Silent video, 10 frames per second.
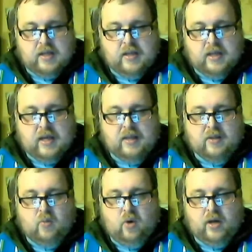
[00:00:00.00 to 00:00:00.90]
to get
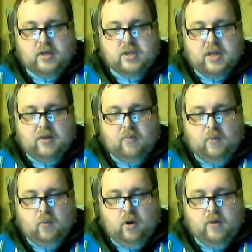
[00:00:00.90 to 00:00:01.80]
the watch and
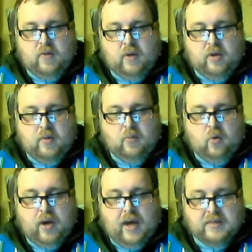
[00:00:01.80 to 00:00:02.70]
rewarded the little
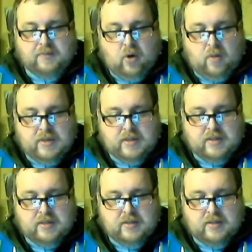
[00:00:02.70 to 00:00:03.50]
boy as promised.